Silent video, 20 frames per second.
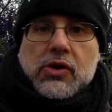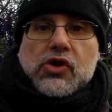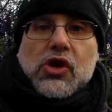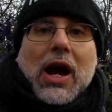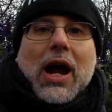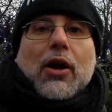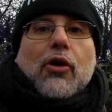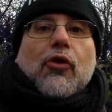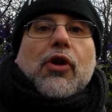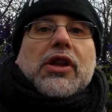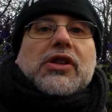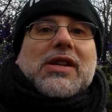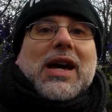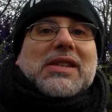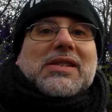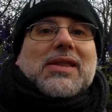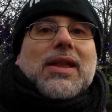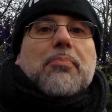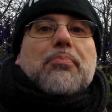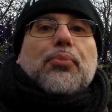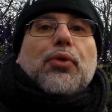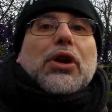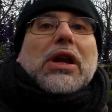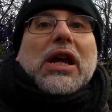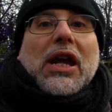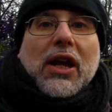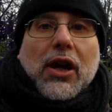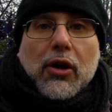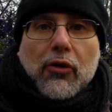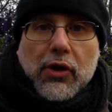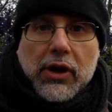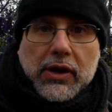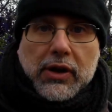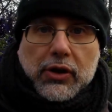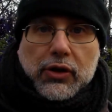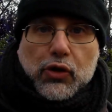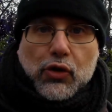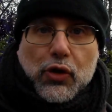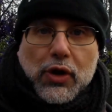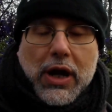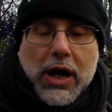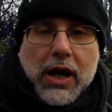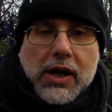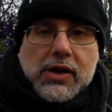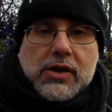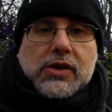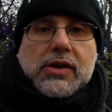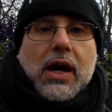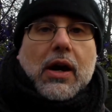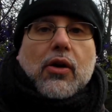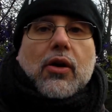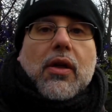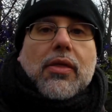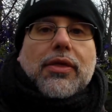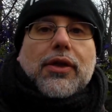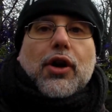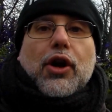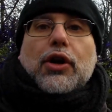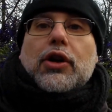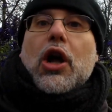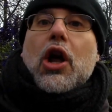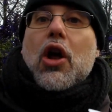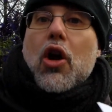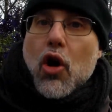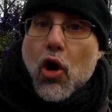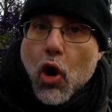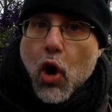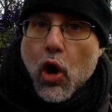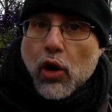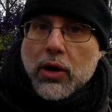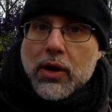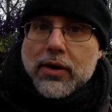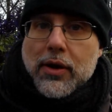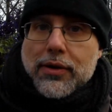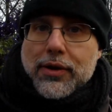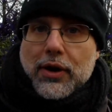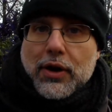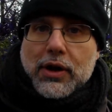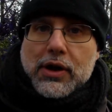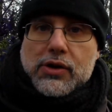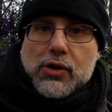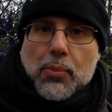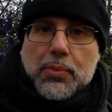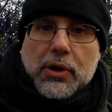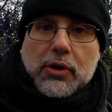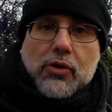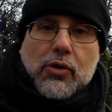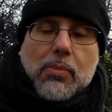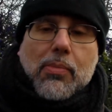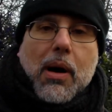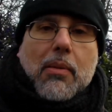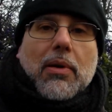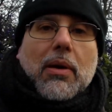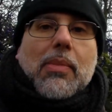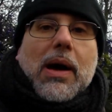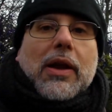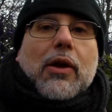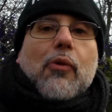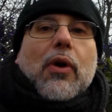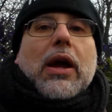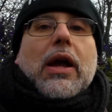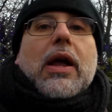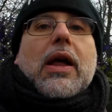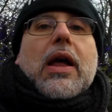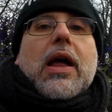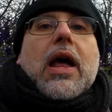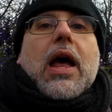in January, just the pre-hearing, the 2 days, 2nd and 3rd, only the 3rd is open to the public, by the way.